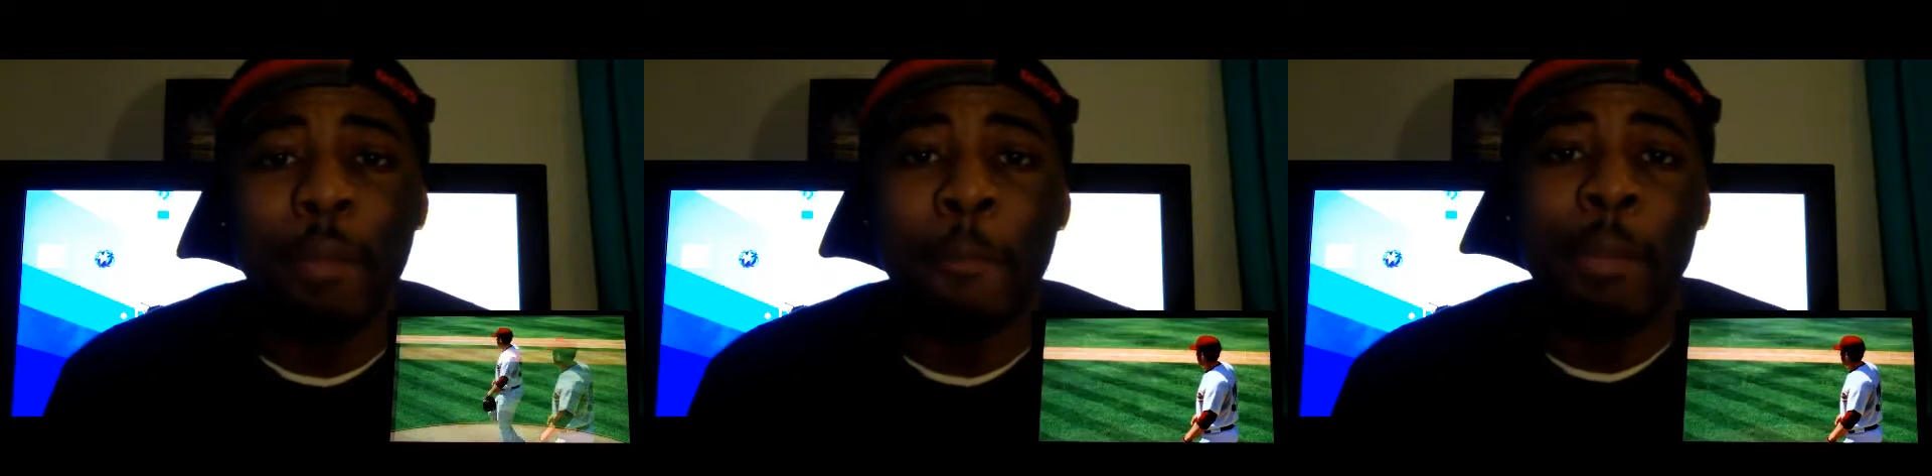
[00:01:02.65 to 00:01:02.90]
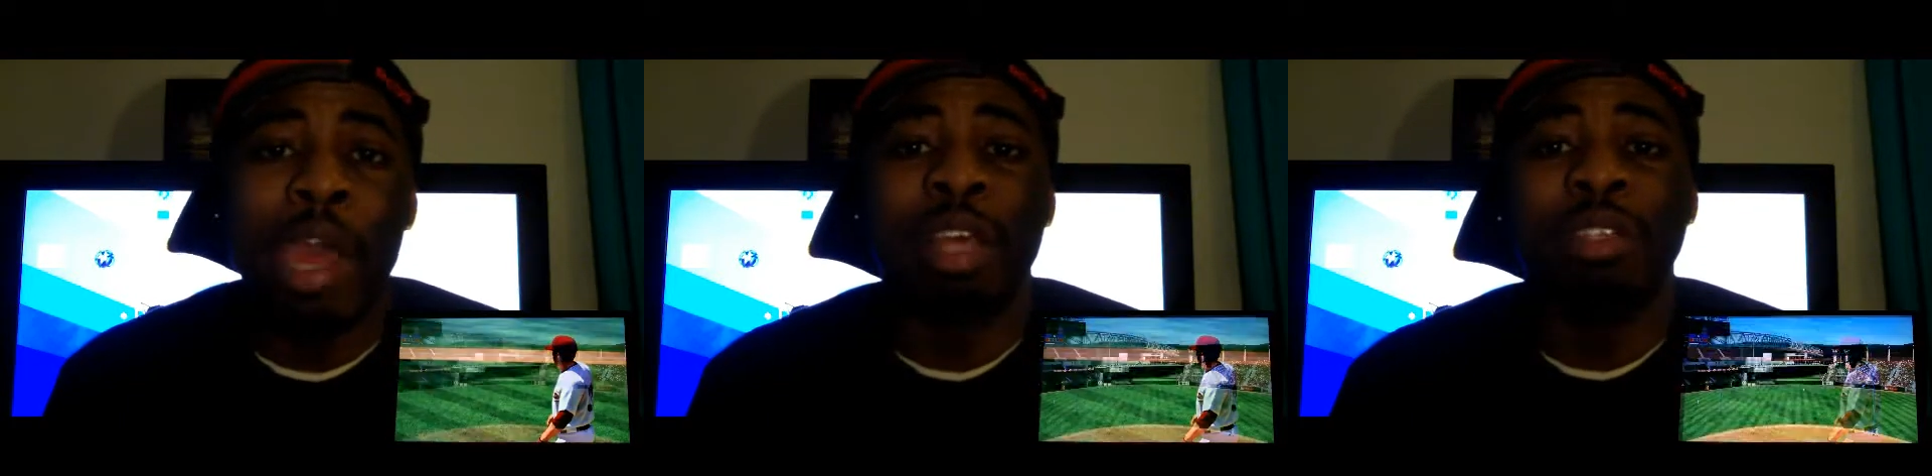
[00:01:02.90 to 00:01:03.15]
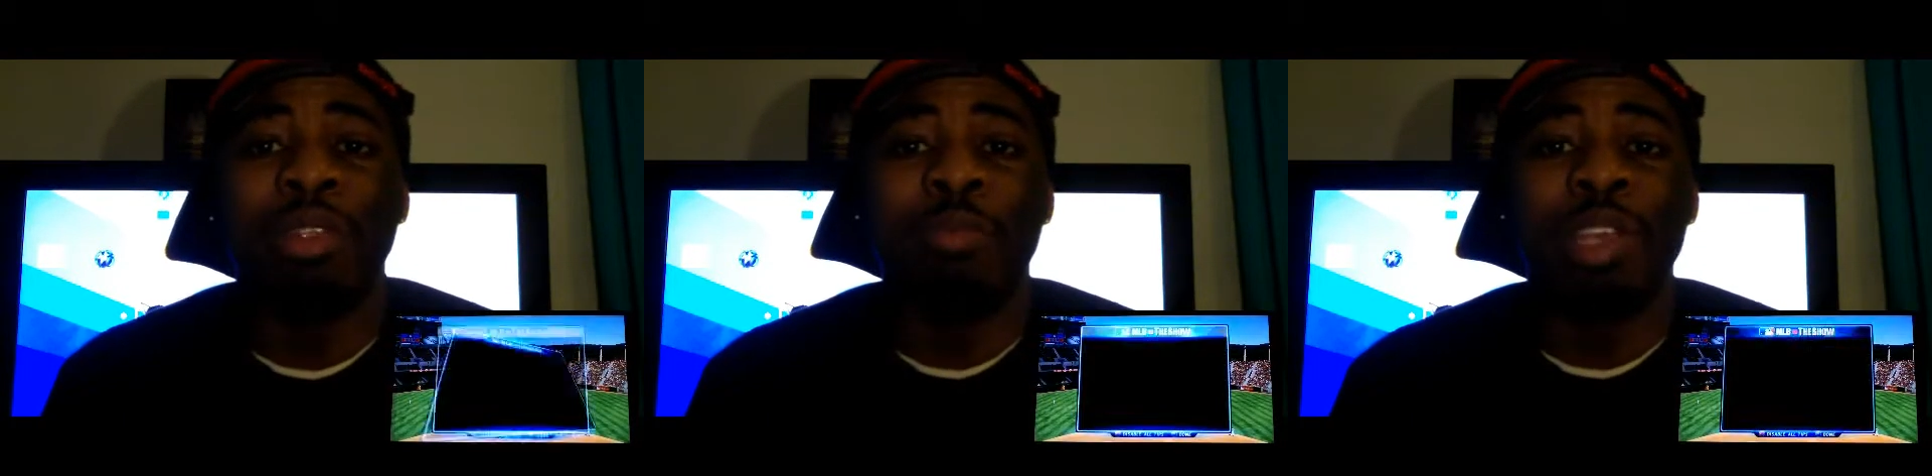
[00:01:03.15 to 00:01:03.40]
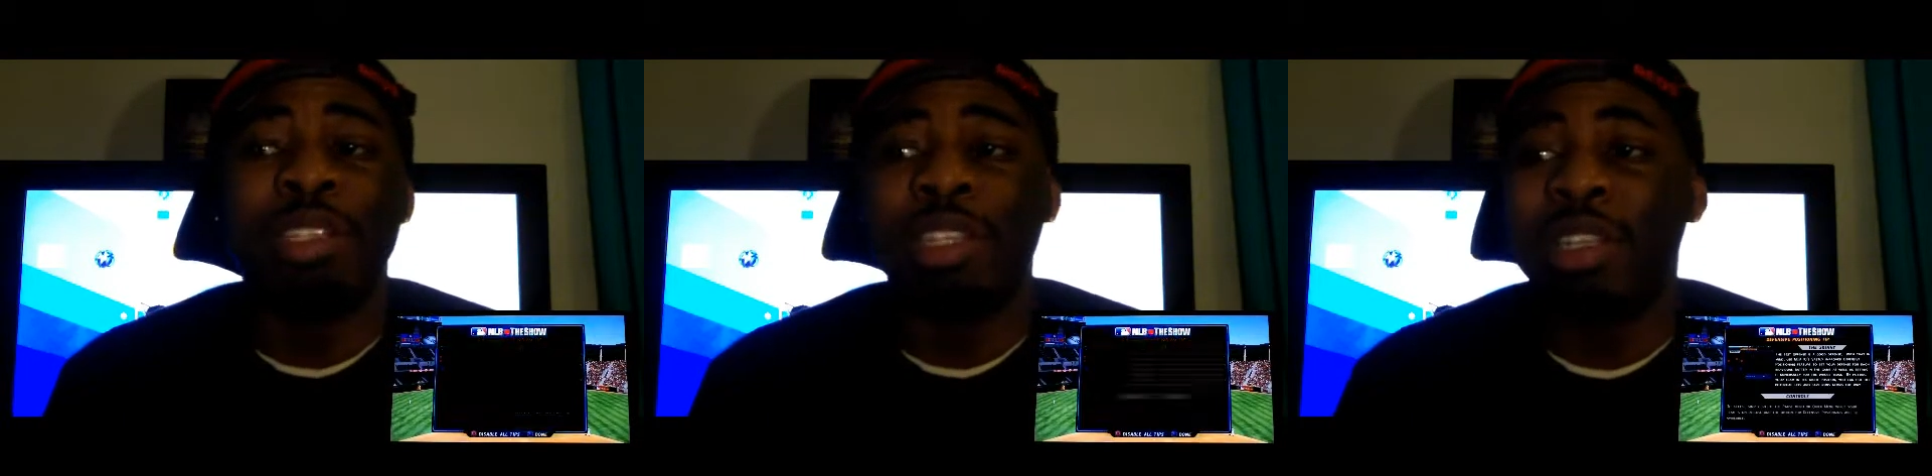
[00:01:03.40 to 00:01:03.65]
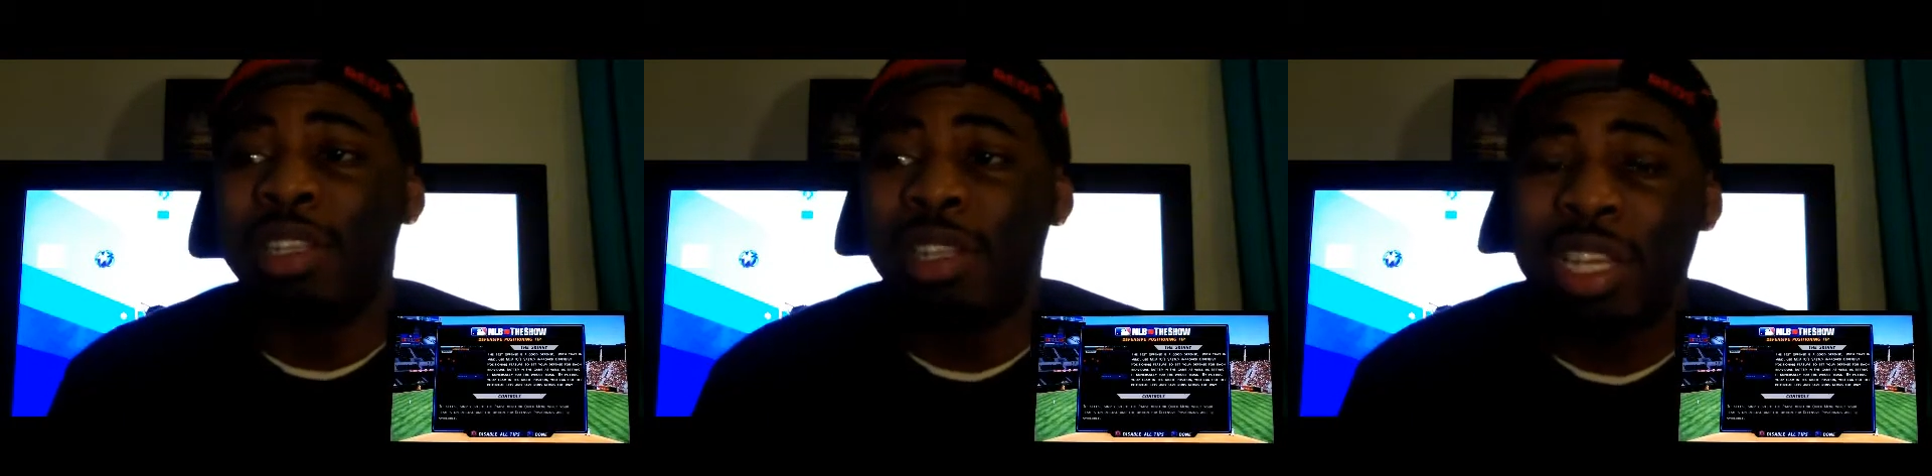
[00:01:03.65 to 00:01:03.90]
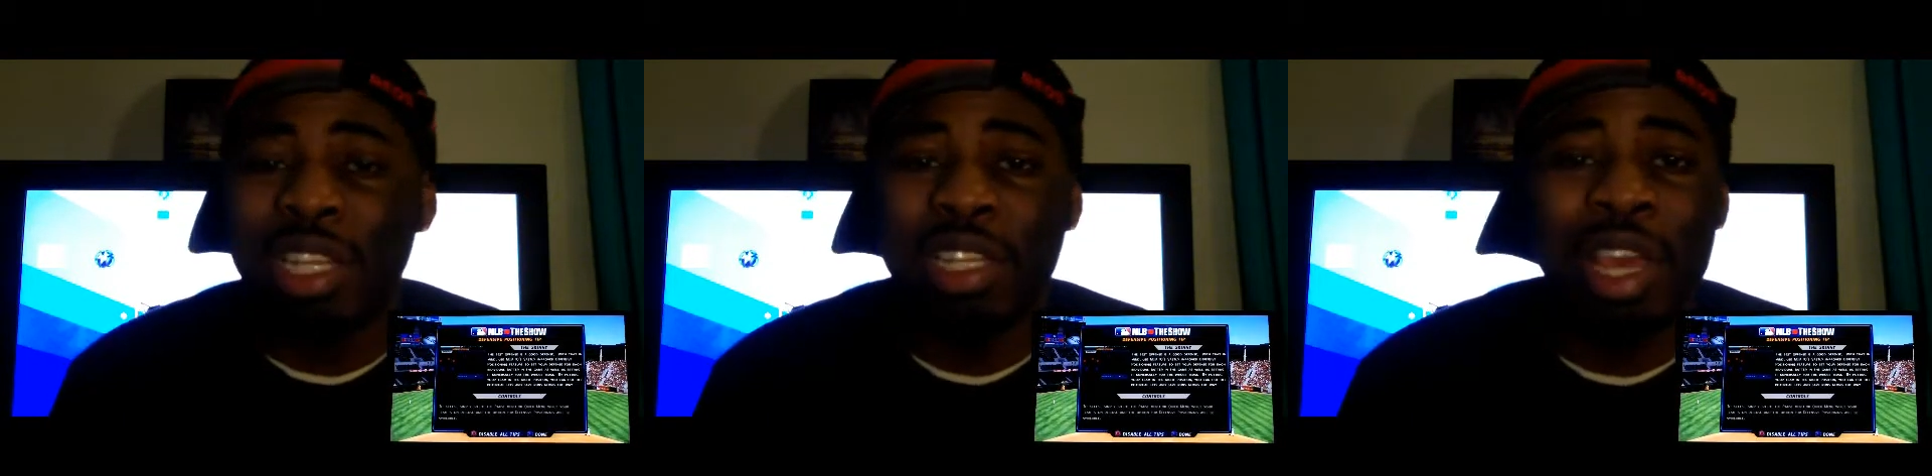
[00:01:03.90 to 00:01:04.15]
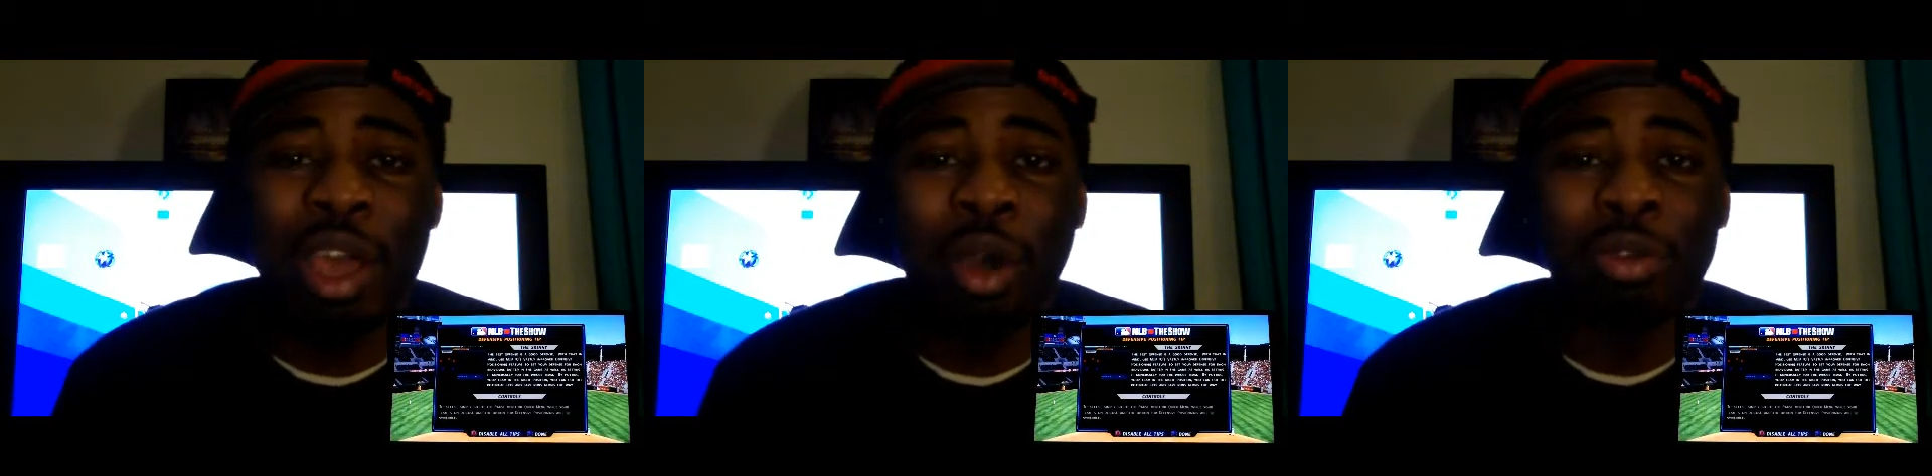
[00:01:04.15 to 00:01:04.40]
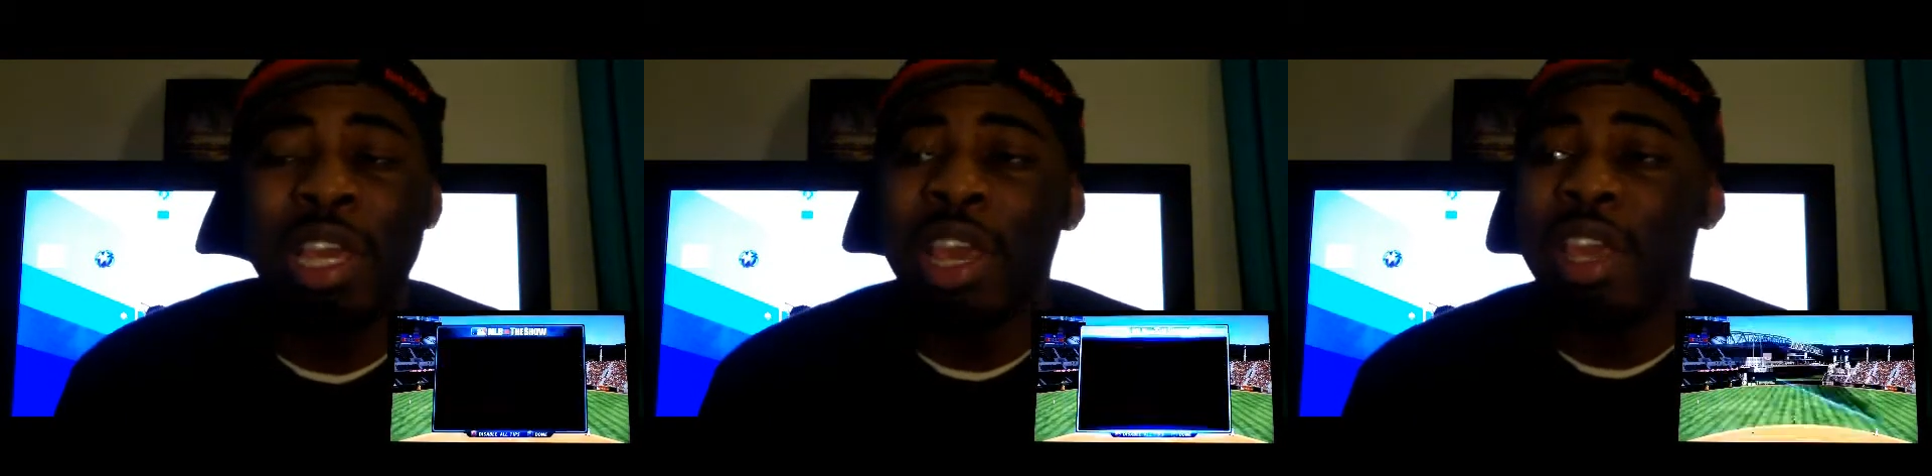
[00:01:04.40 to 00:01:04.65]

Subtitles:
a masterpiece. Details.